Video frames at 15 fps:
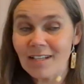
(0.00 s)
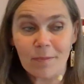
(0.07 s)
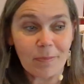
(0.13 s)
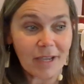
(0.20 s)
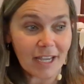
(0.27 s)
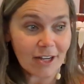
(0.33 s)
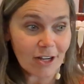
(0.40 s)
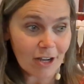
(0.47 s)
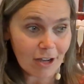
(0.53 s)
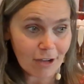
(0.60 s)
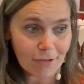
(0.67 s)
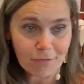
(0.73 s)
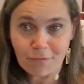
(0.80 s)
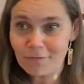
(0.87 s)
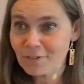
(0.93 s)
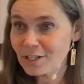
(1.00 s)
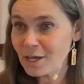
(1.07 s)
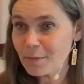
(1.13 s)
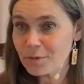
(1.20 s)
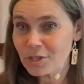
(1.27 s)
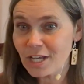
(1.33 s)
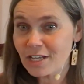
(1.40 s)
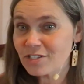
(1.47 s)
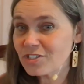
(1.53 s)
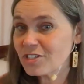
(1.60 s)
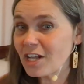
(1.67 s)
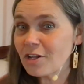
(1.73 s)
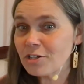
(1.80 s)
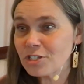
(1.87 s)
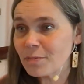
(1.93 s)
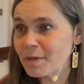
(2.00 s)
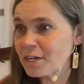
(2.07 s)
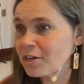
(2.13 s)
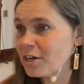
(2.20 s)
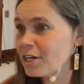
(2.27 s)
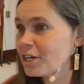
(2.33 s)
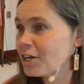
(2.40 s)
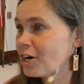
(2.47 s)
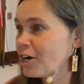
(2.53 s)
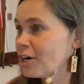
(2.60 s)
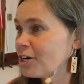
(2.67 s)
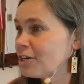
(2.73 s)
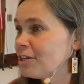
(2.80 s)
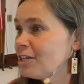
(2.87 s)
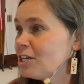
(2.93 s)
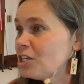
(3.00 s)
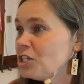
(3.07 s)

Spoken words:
They paid off the couple $1,000s on my credit card.